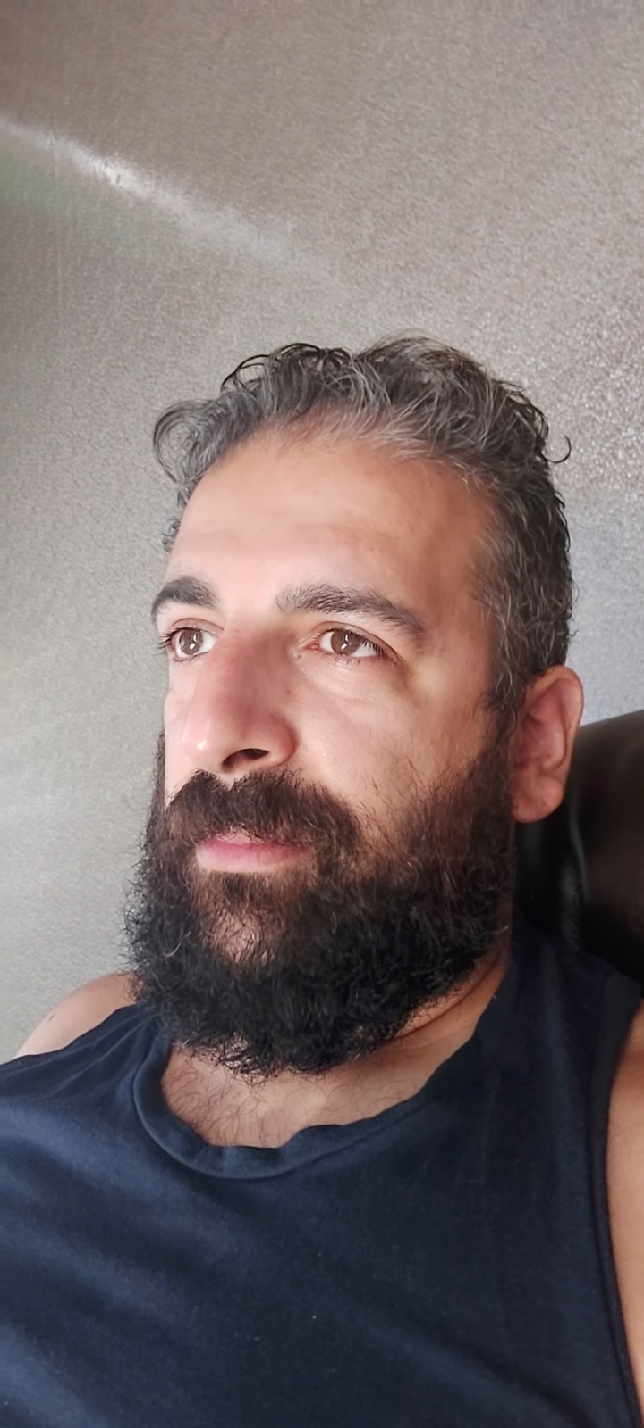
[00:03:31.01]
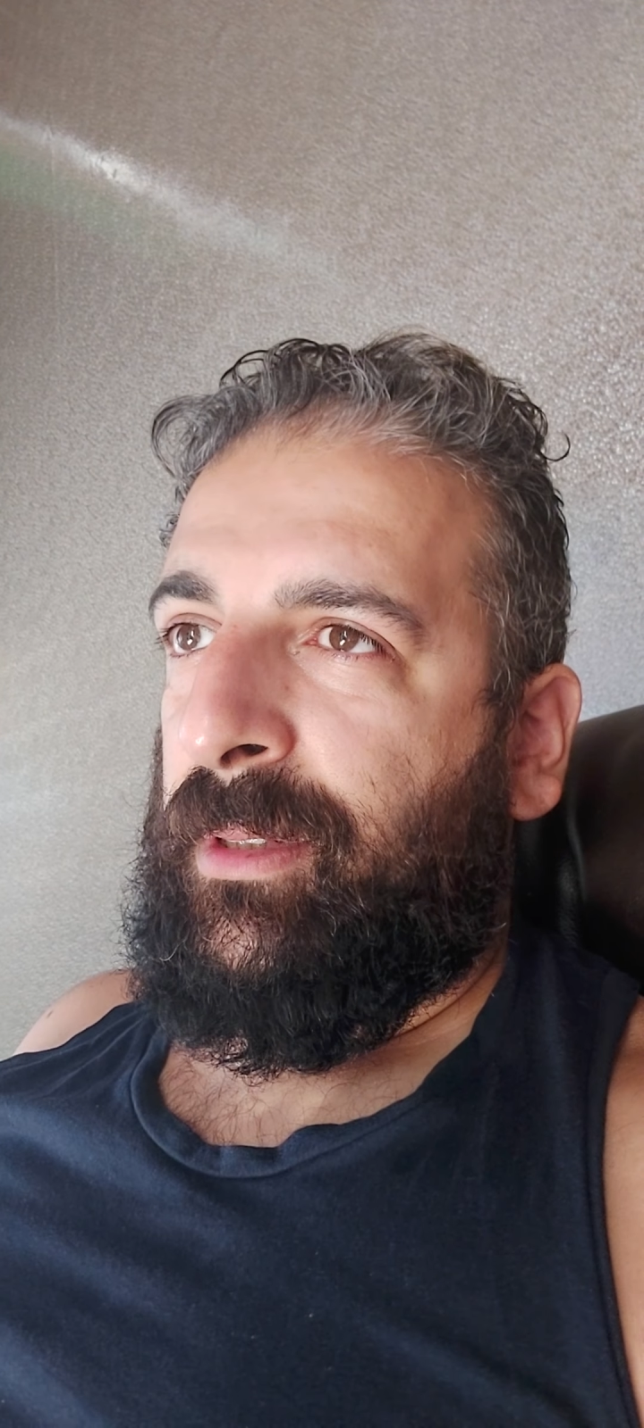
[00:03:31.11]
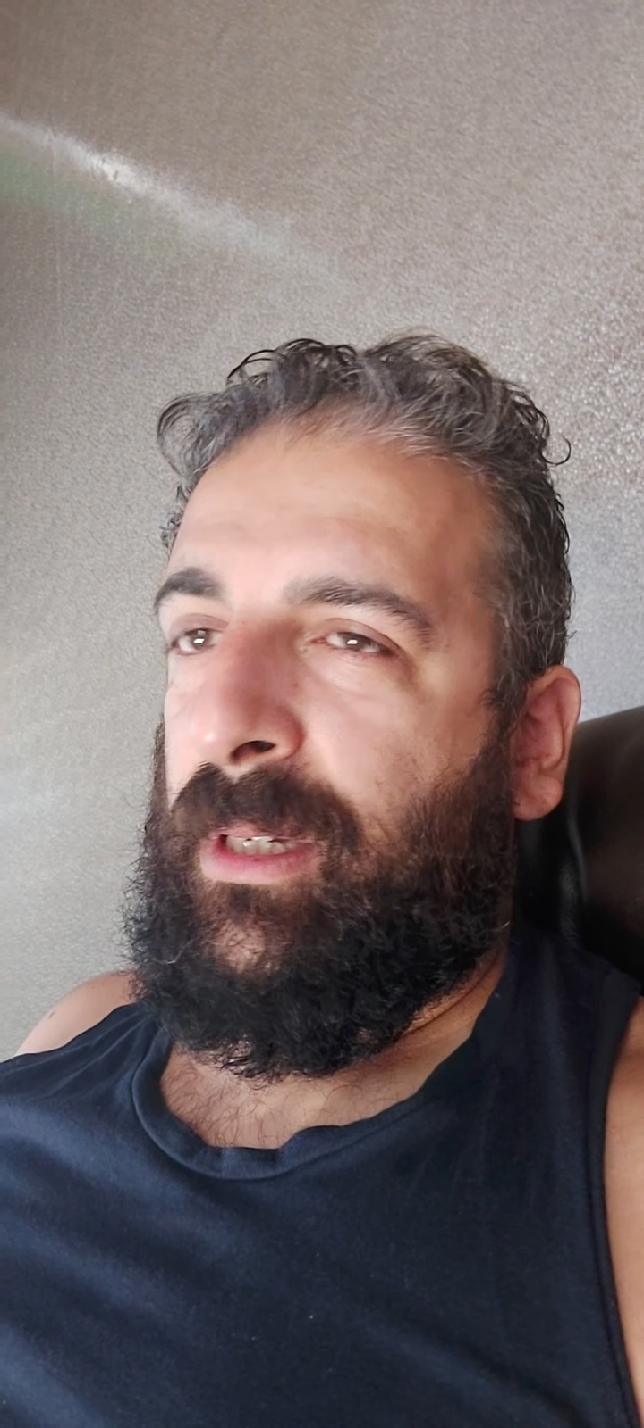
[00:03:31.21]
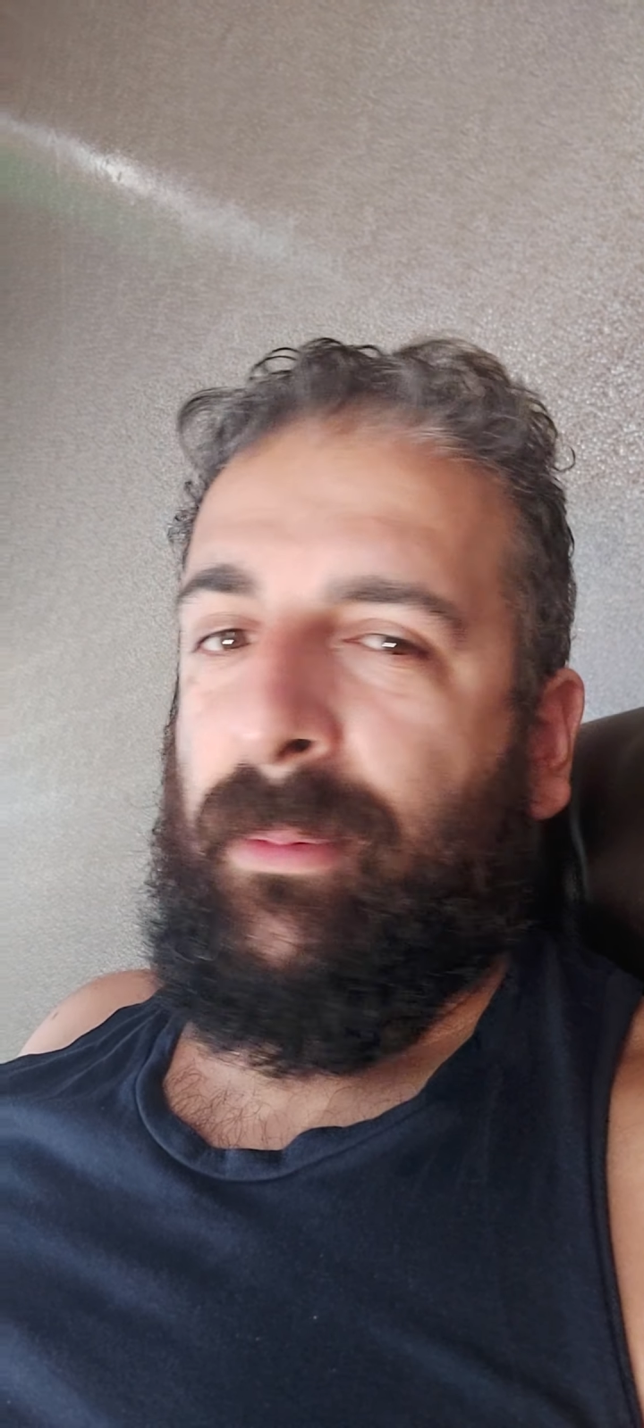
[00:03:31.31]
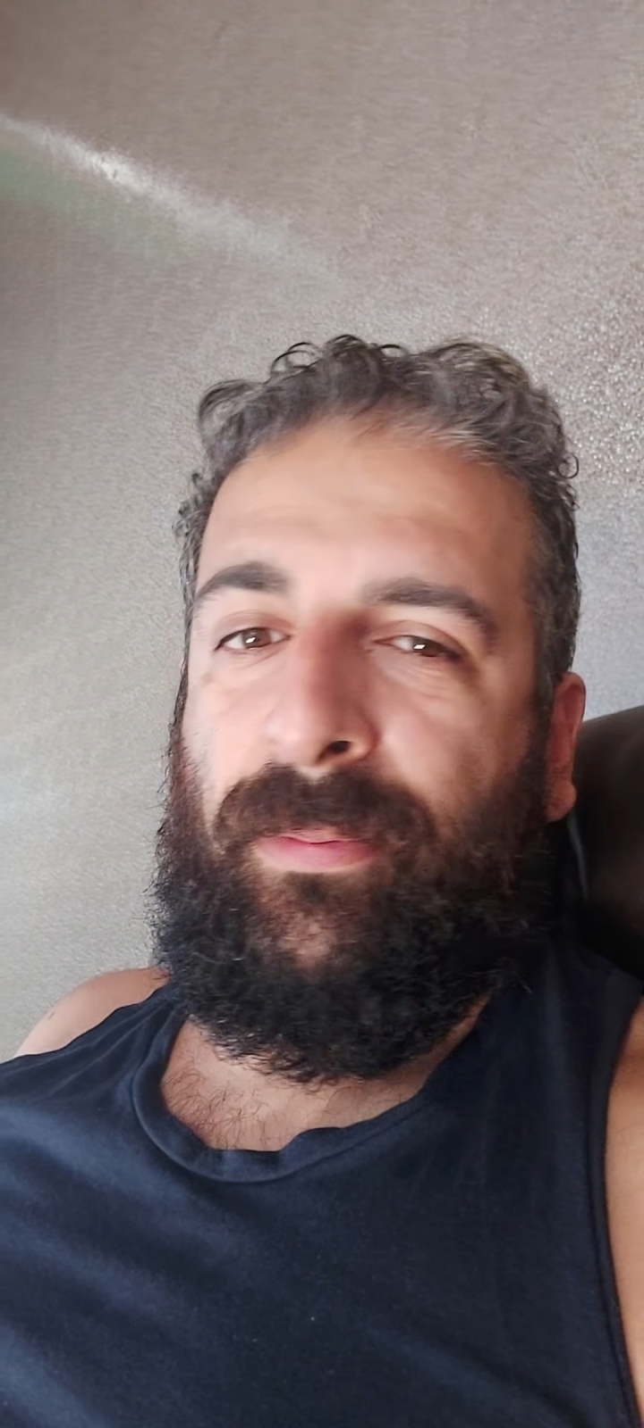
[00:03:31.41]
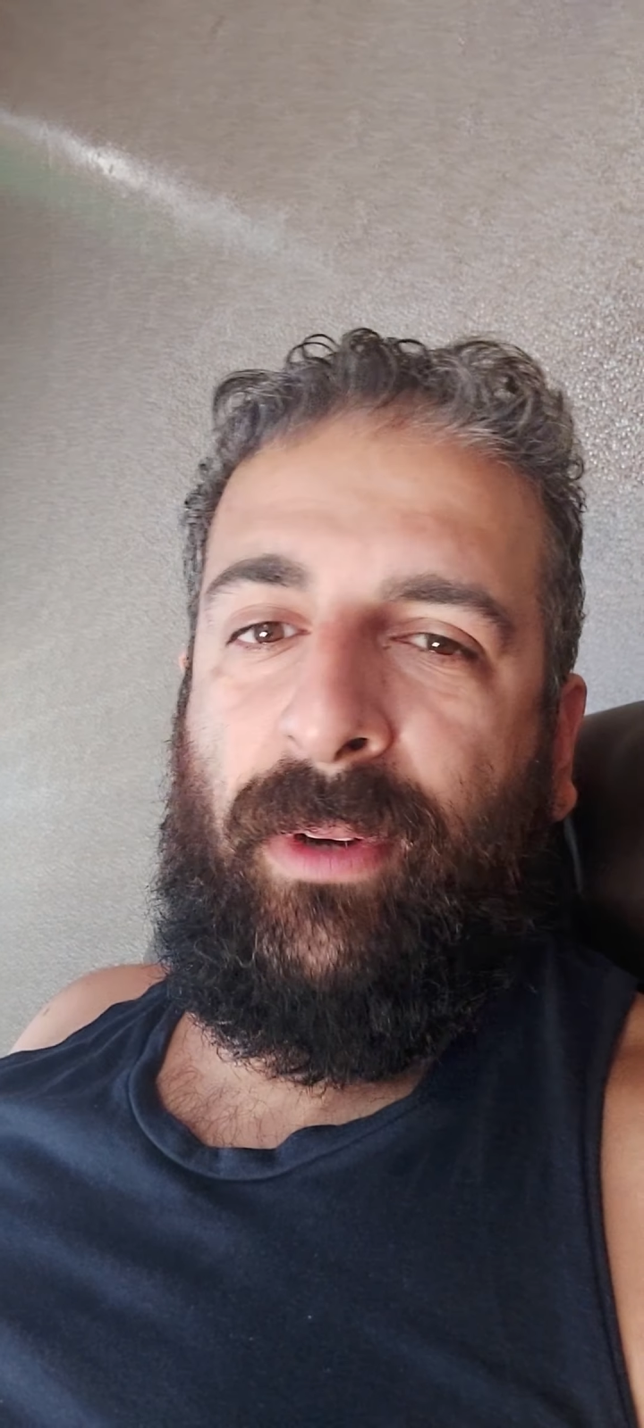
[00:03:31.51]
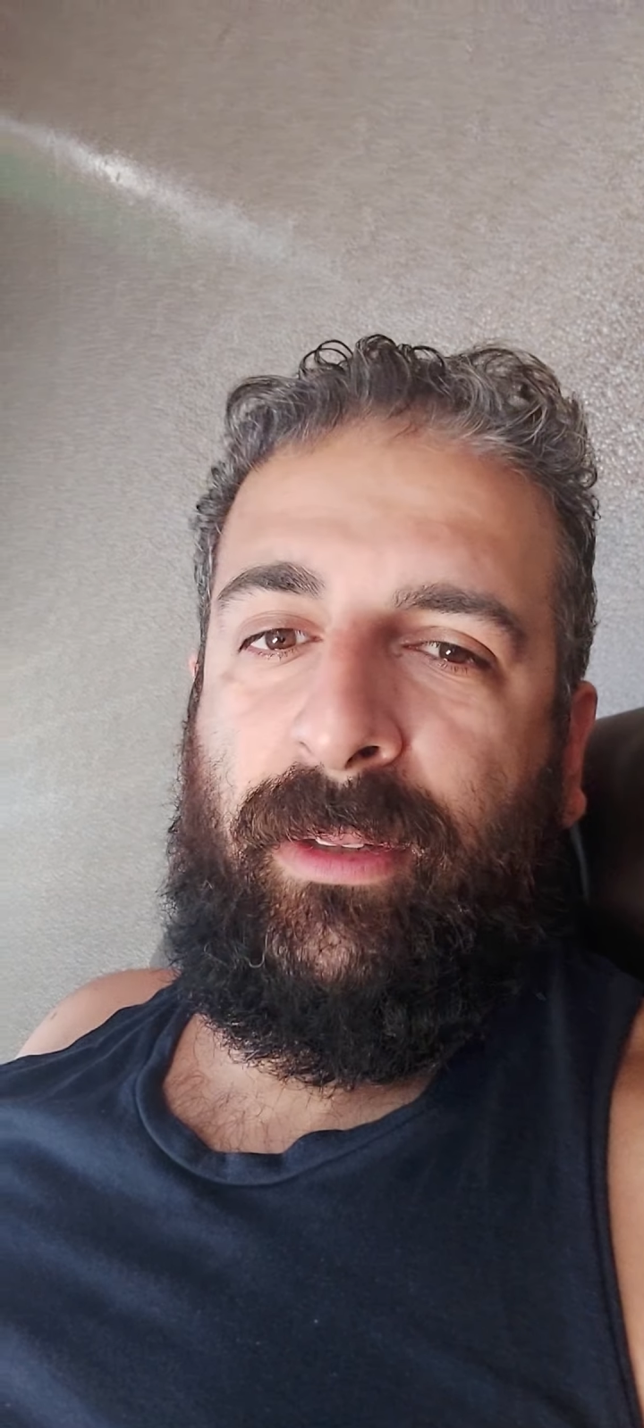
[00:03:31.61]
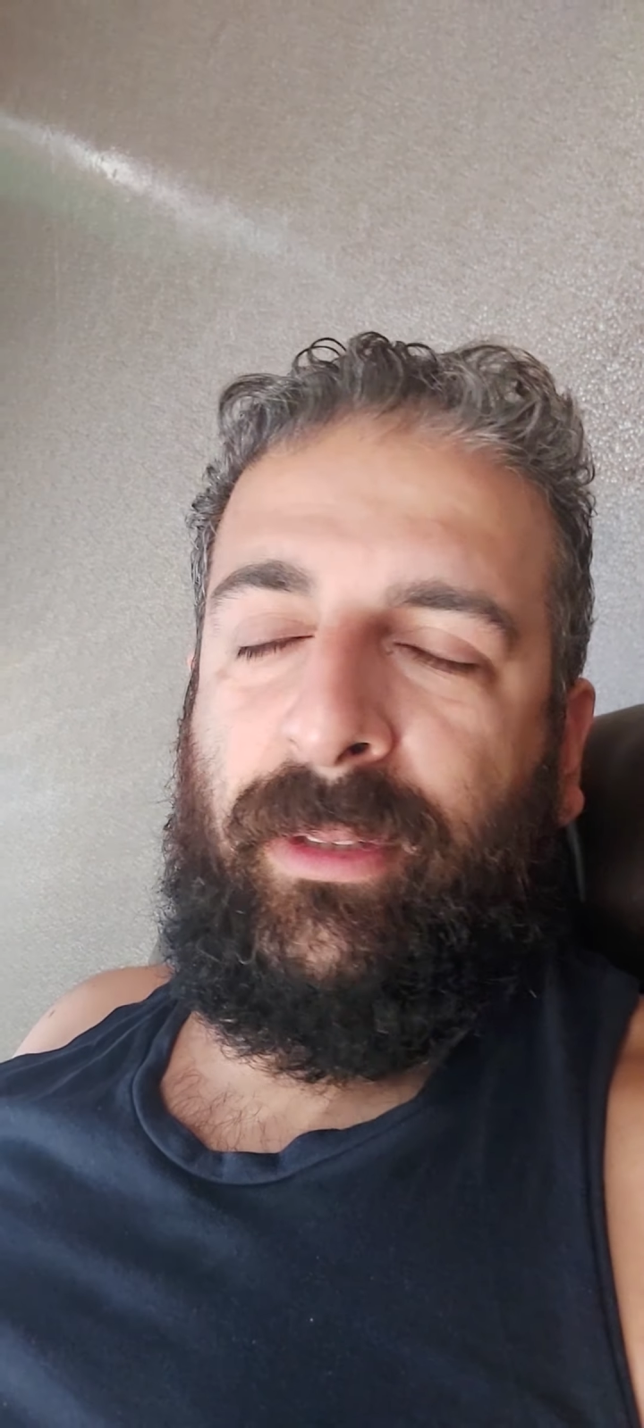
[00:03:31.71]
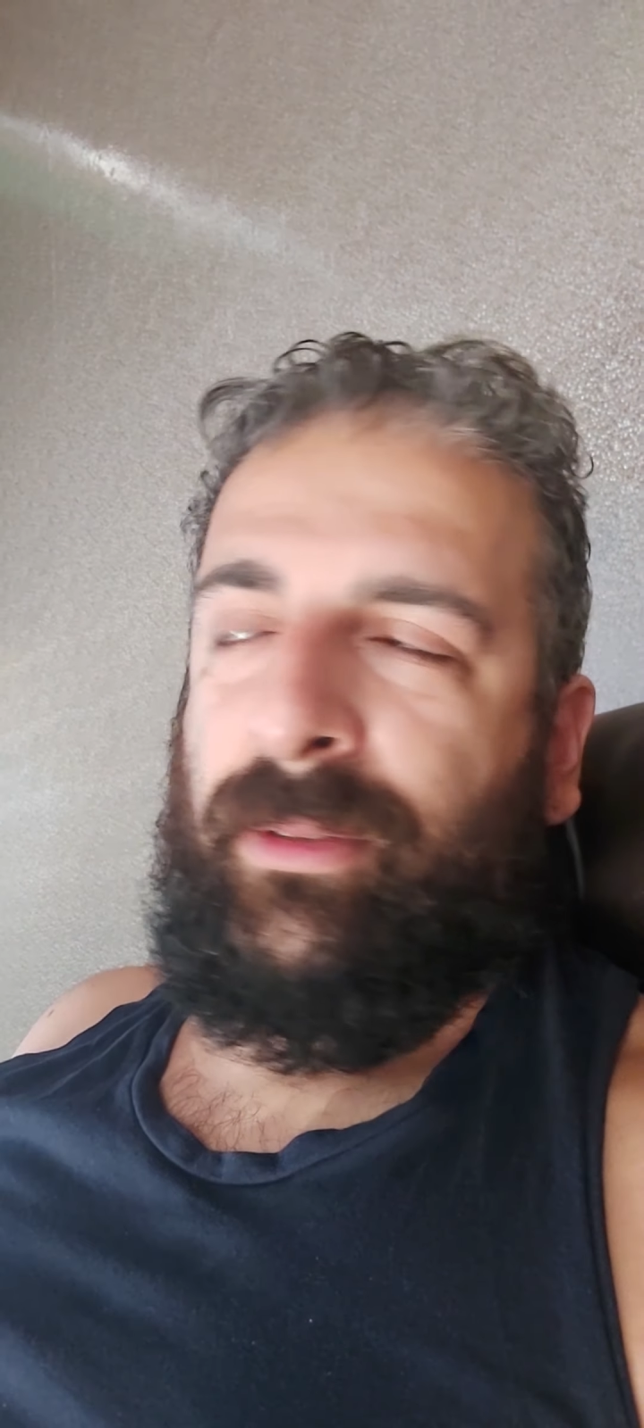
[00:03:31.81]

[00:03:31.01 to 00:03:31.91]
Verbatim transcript: become a father